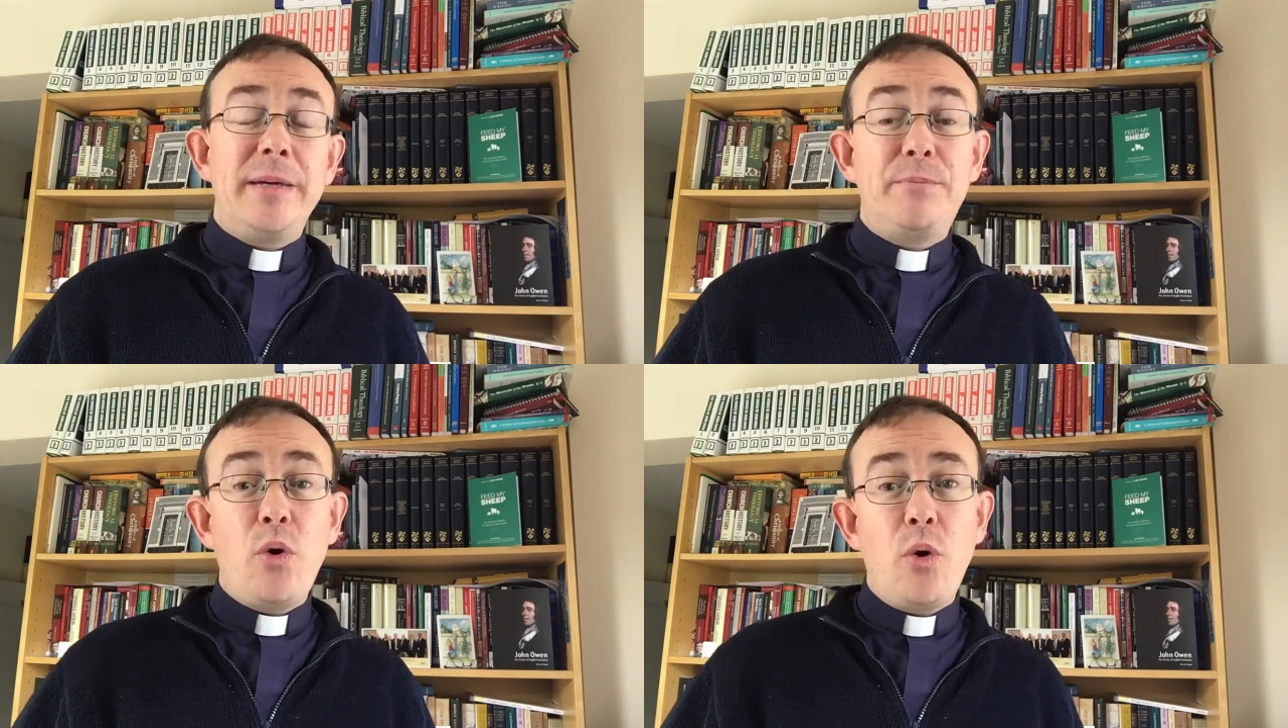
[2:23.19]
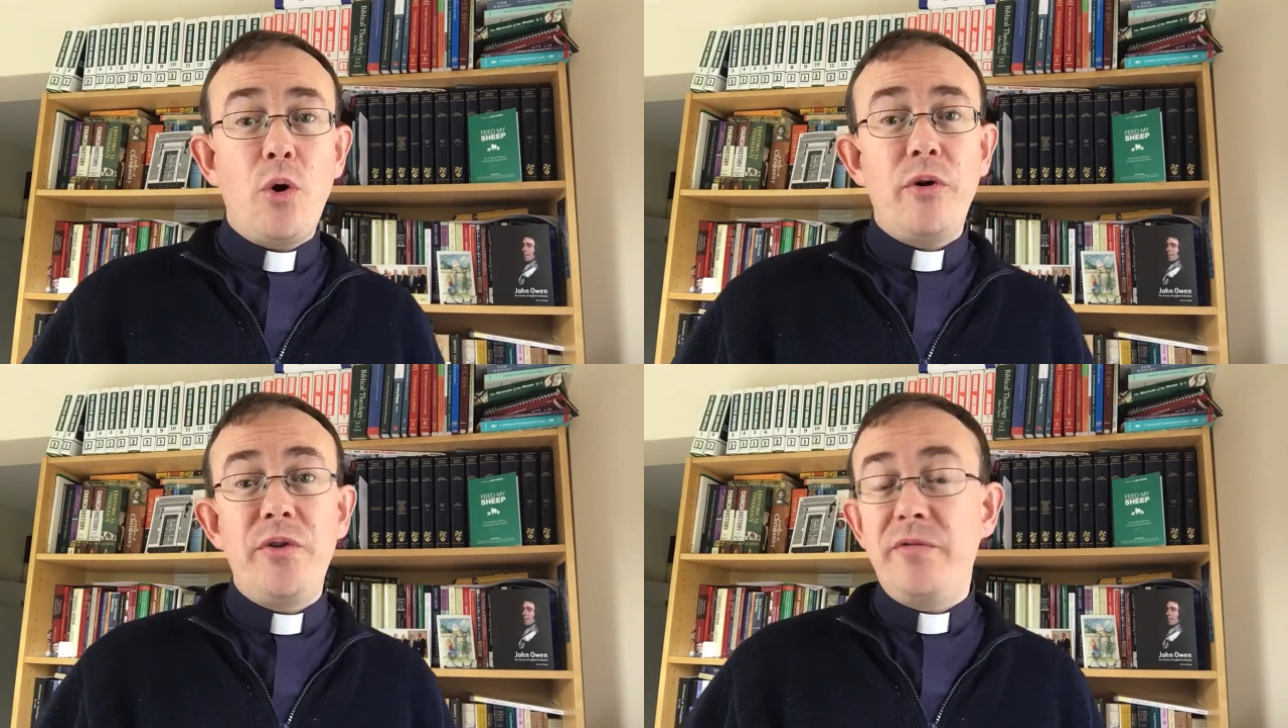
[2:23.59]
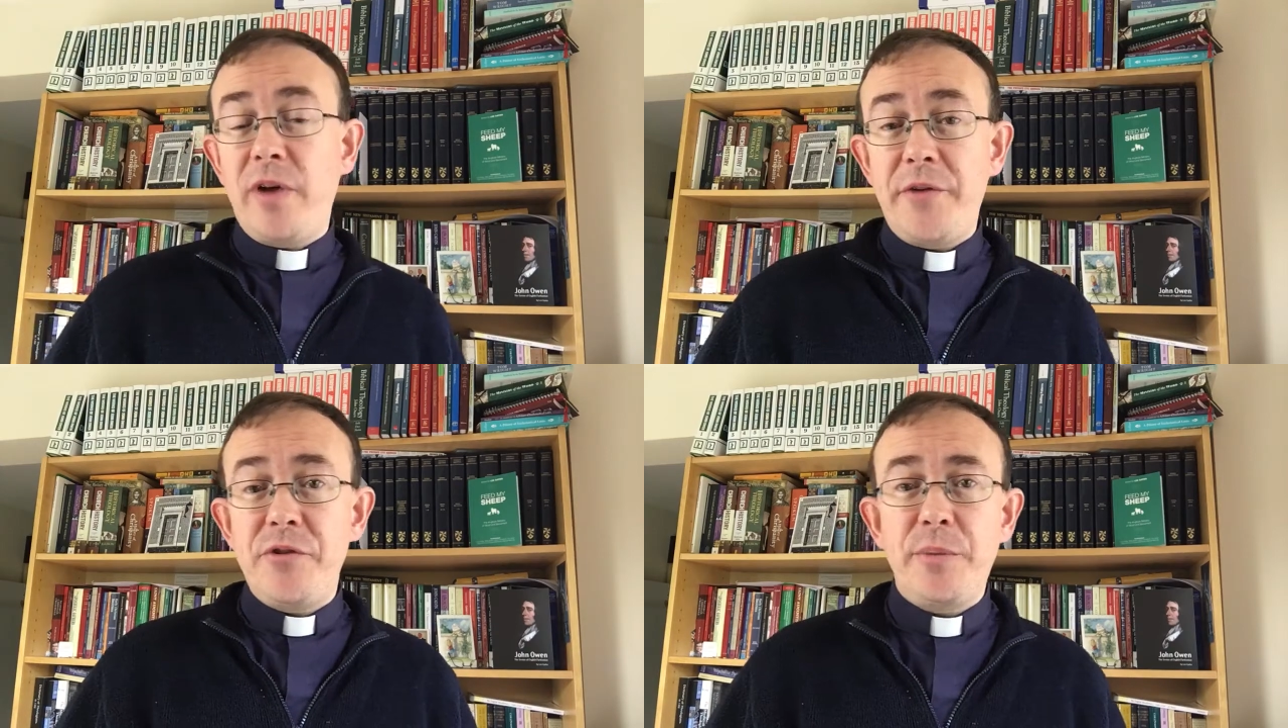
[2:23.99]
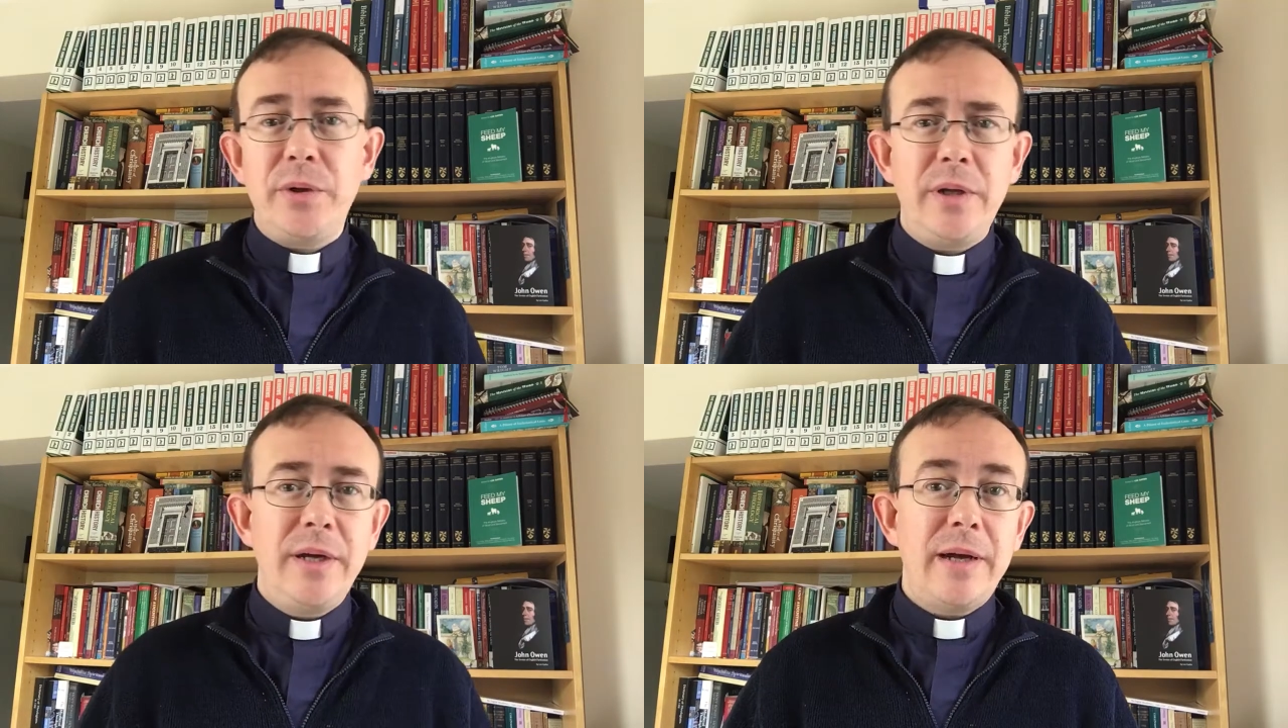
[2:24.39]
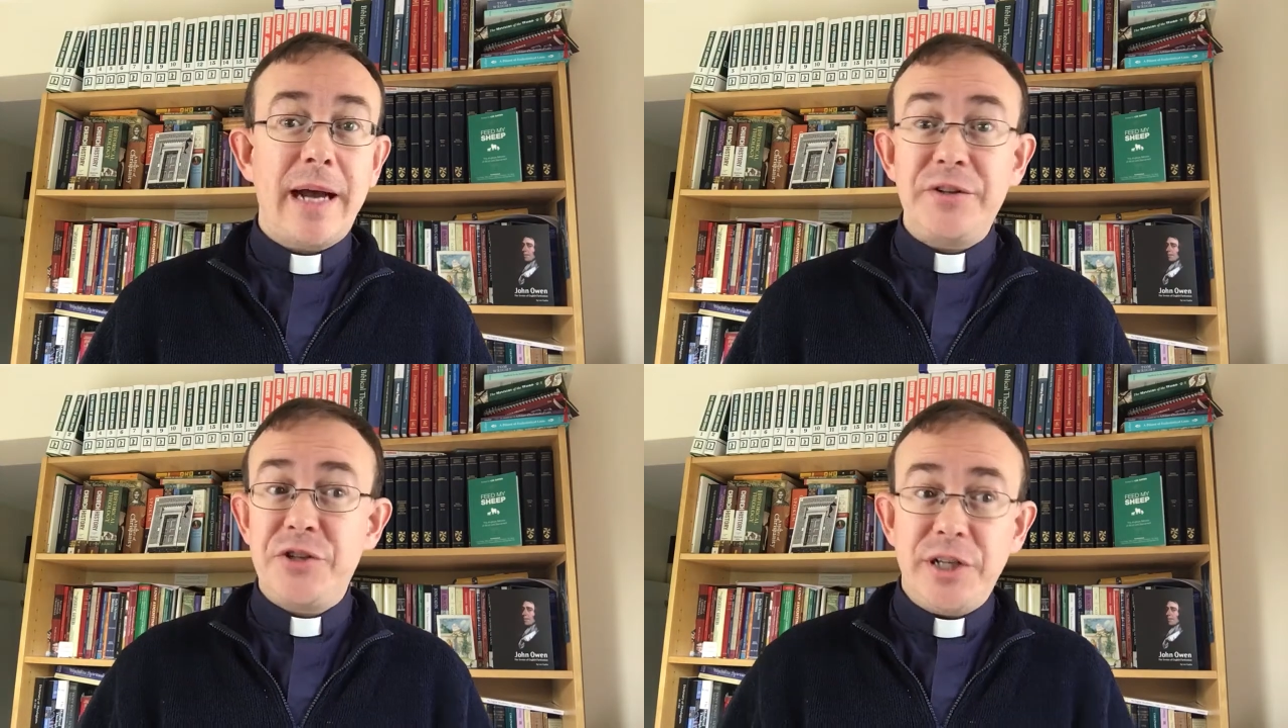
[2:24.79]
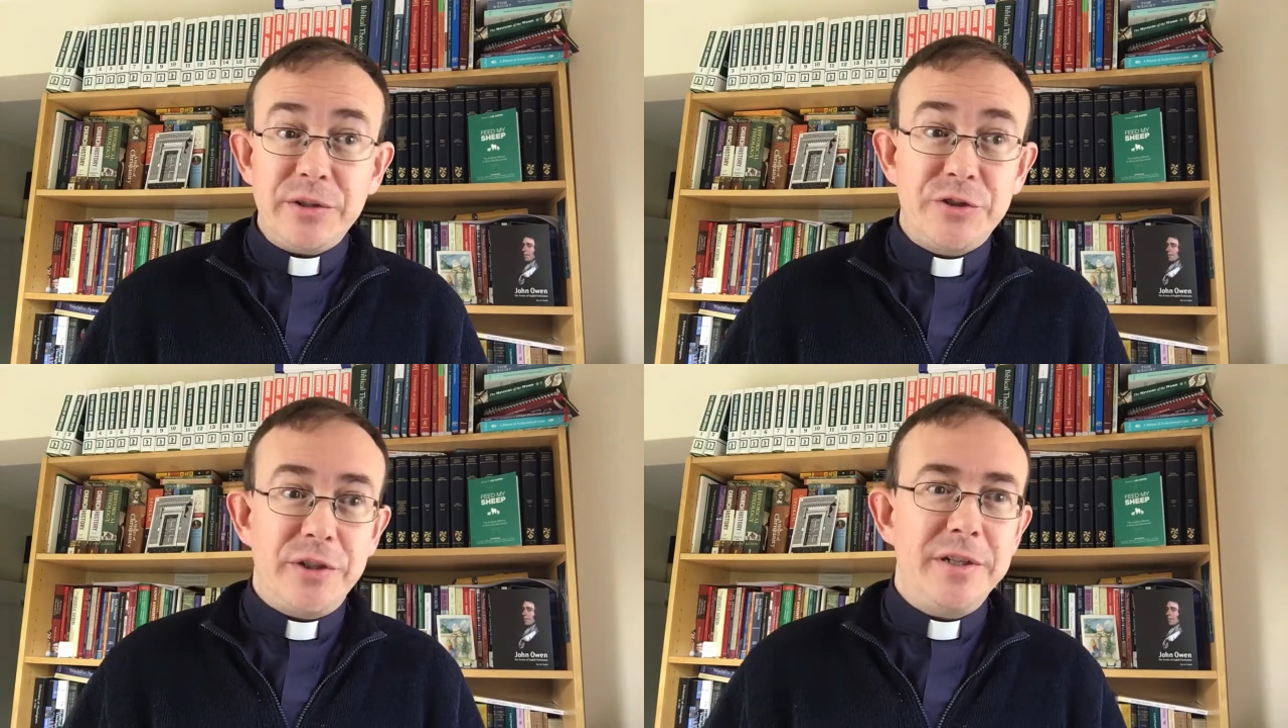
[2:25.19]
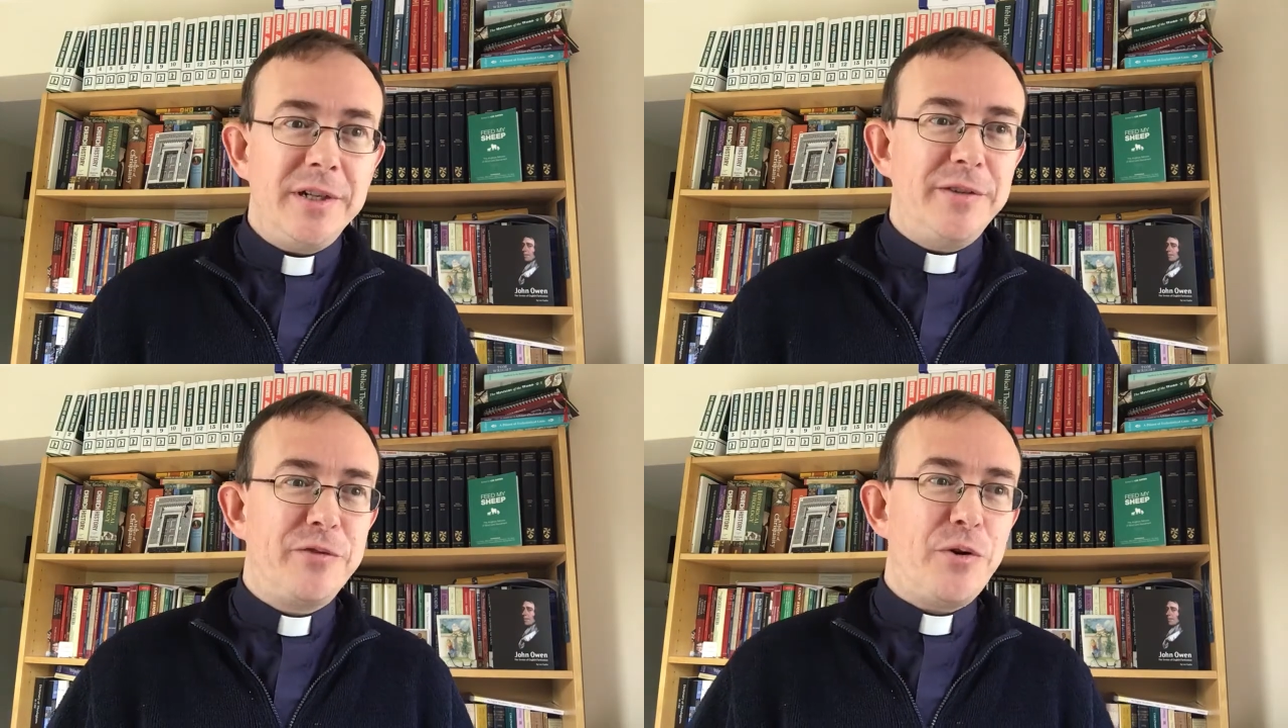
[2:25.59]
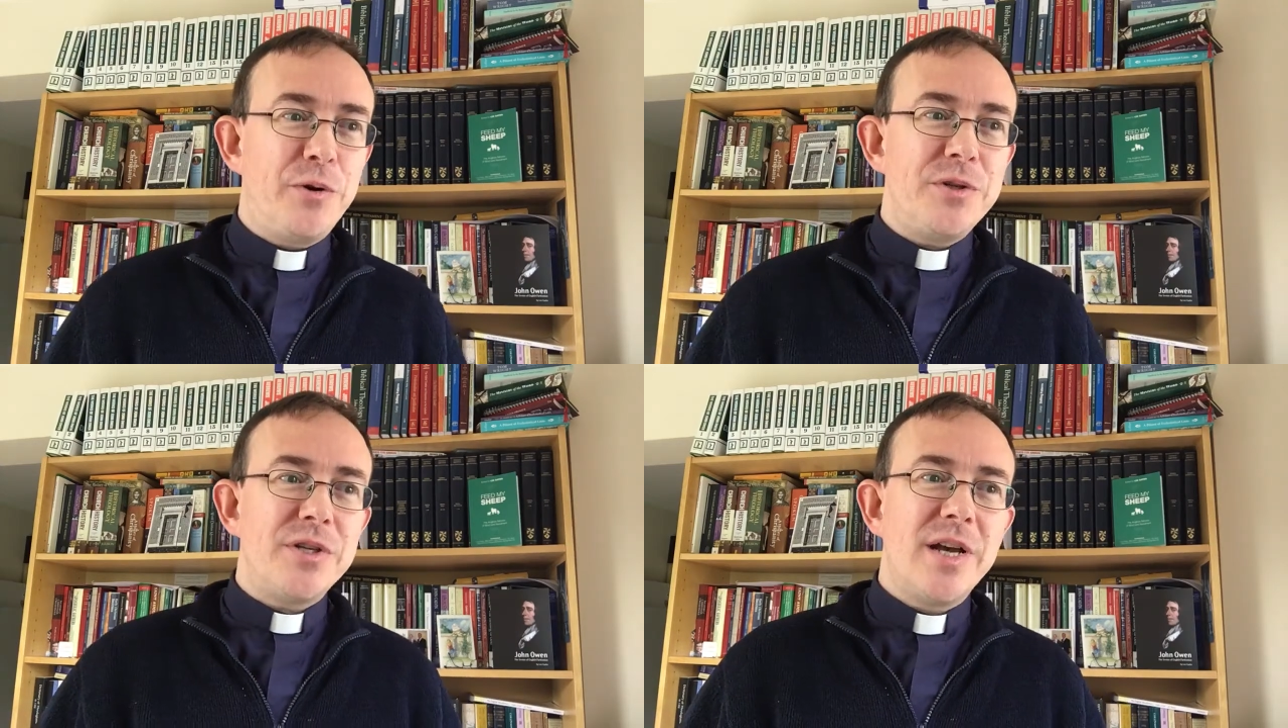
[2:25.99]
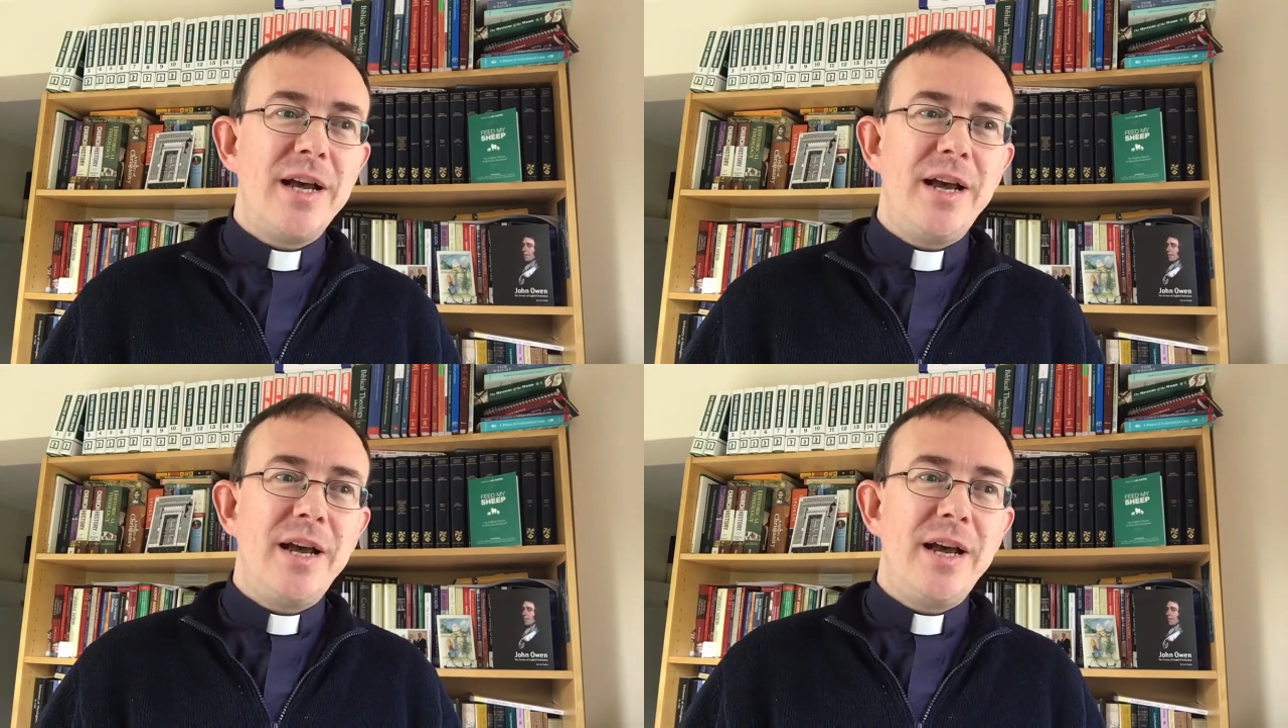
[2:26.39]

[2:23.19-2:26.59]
the poor and the vulnerable and children, of course,